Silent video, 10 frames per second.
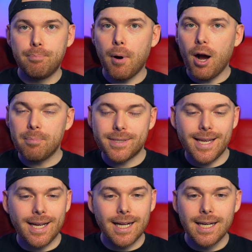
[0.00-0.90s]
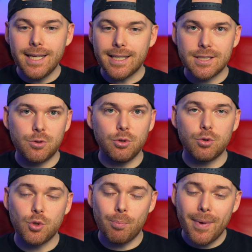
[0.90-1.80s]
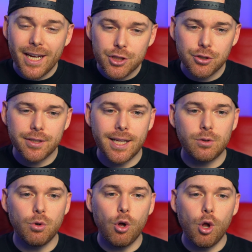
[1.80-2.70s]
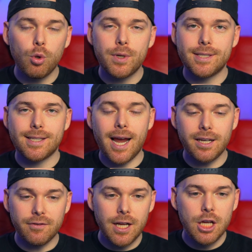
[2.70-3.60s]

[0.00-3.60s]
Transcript: pops and clicks, so make sure that you always kind of